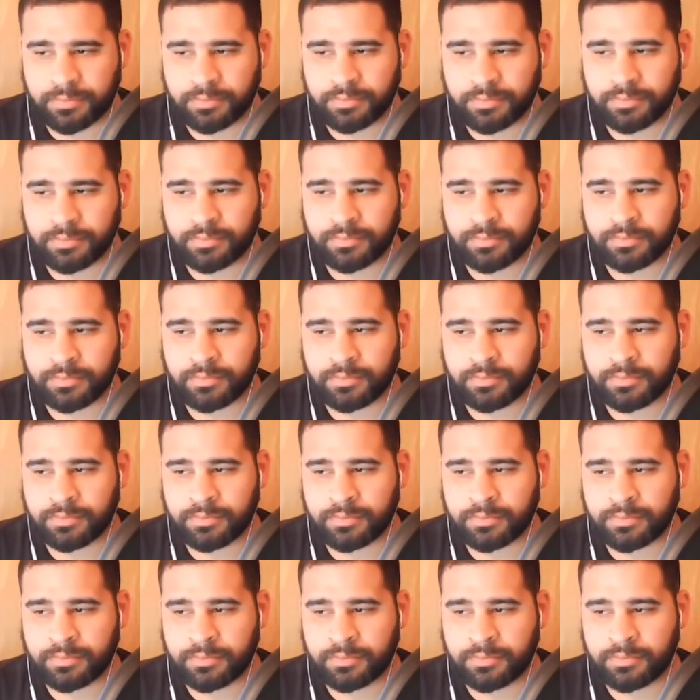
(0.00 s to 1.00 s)

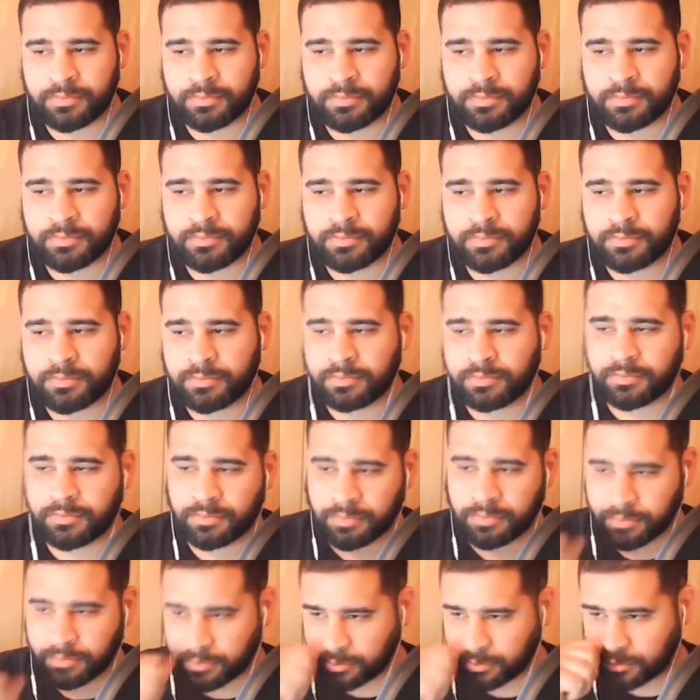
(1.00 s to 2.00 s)

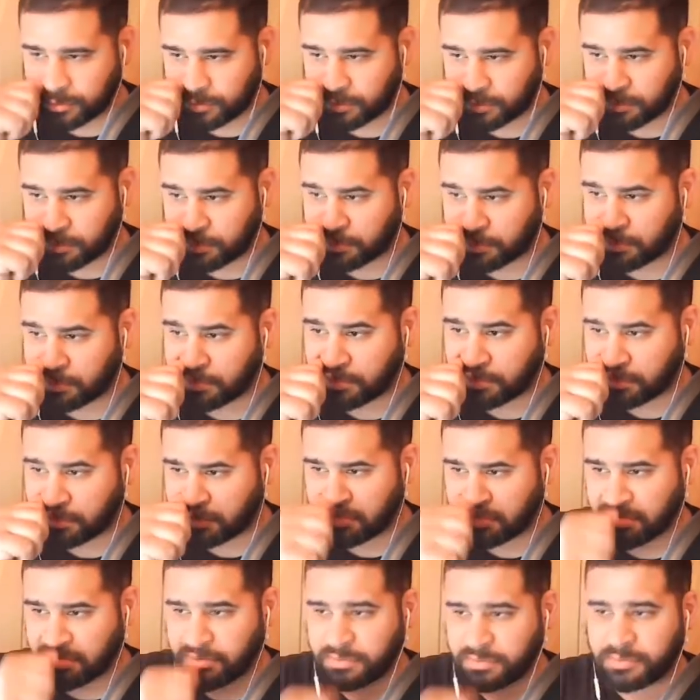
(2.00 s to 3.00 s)

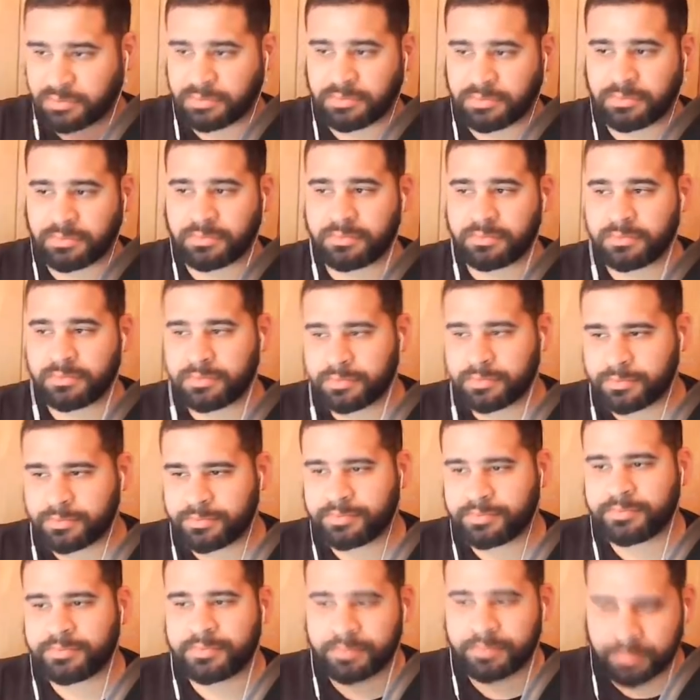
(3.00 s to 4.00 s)

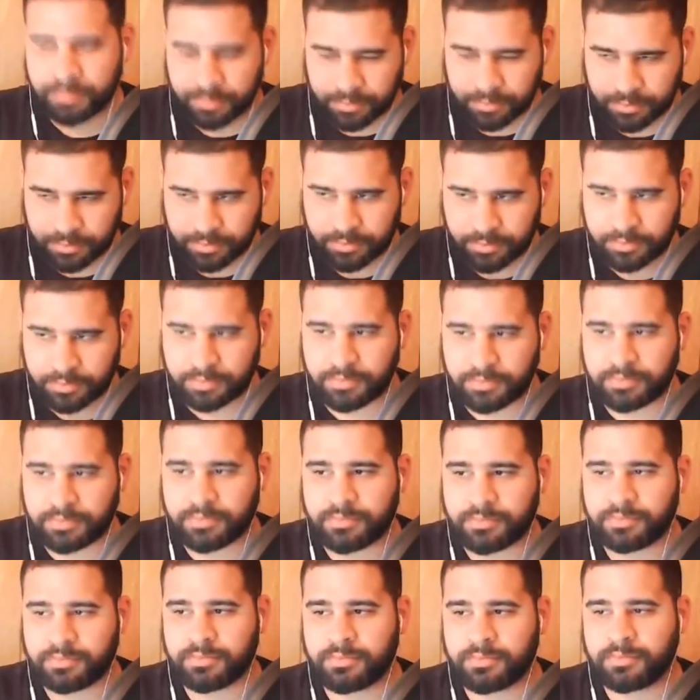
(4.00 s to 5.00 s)

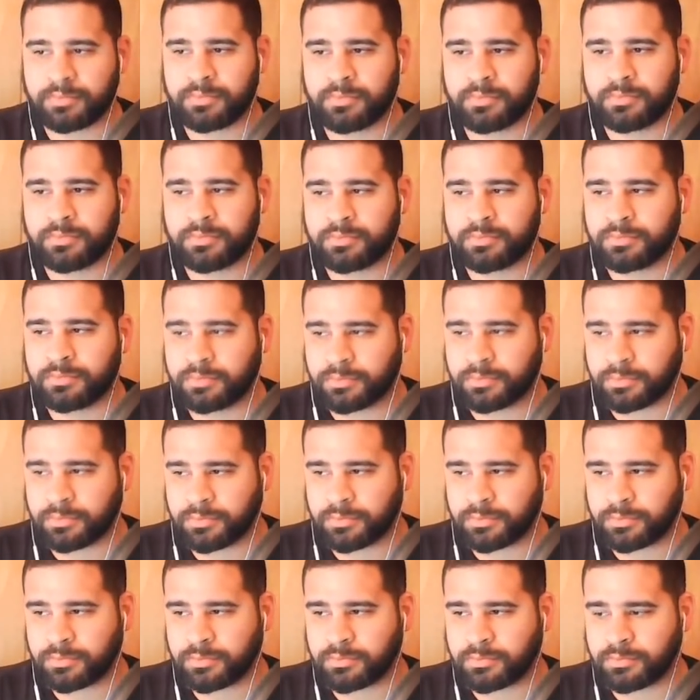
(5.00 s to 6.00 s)

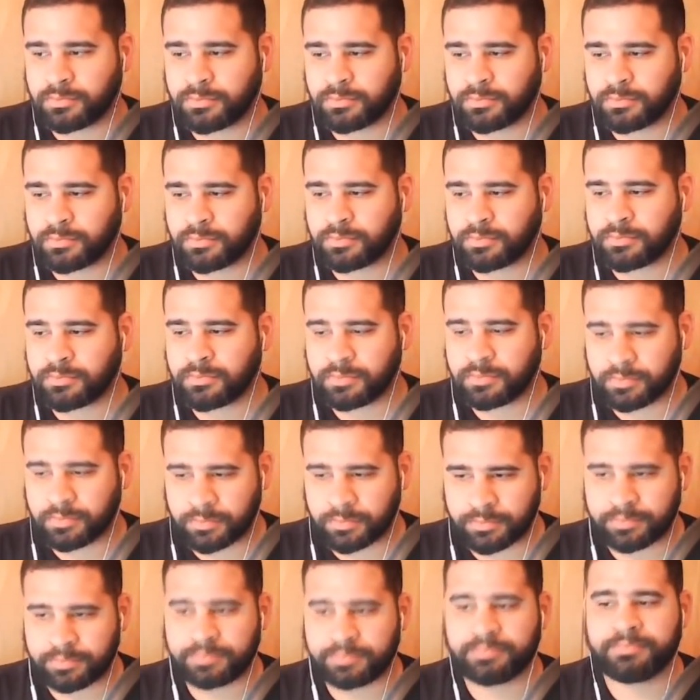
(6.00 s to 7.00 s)

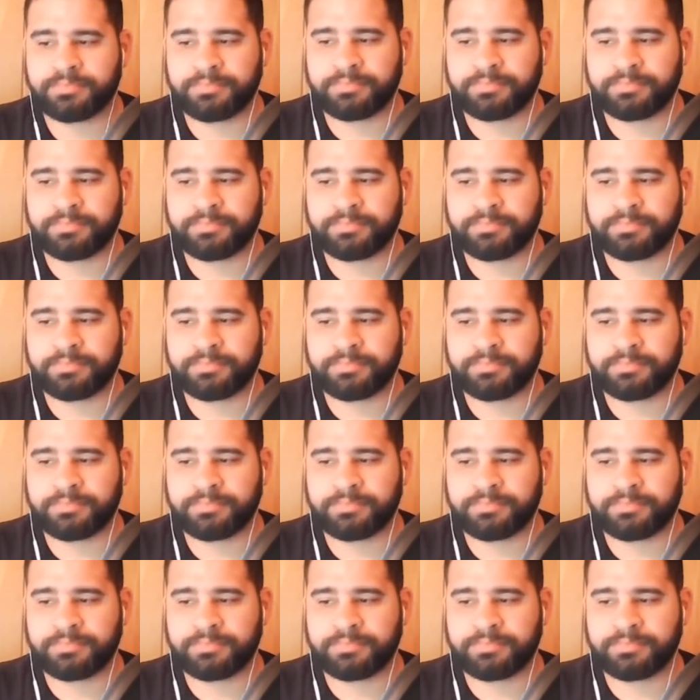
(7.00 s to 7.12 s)
(silent)